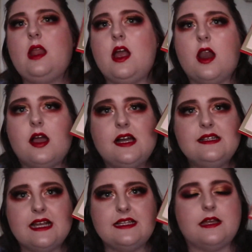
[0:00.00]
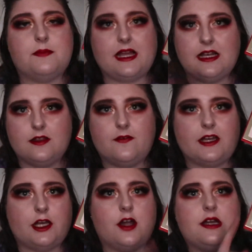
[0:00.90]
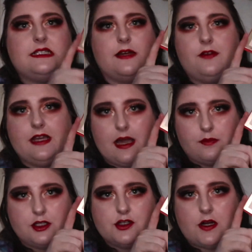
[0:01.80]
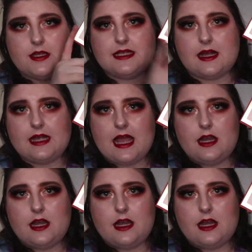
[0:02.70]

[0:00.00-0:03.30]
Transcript: like I said at the beginning of the video, definitely I'm going to try this out again.